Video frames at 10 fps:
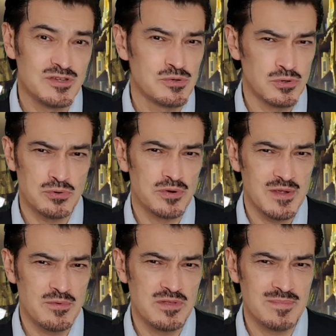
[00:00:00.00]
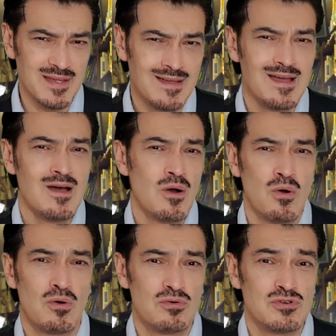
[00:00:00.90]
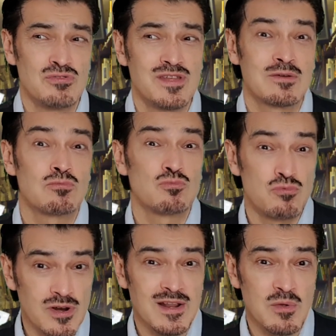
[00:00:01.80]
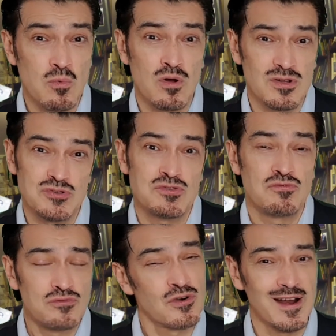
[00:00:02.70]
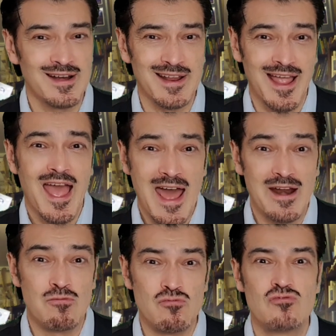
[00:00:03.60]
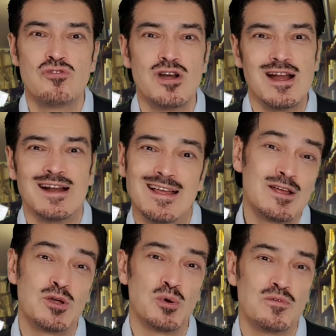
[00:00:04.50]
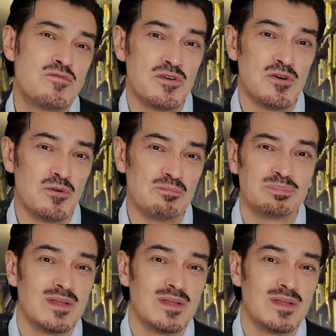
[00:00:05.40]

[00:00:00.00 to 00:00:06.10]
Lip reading: Do you agree with me, or do you think it really was frightening and a really good film?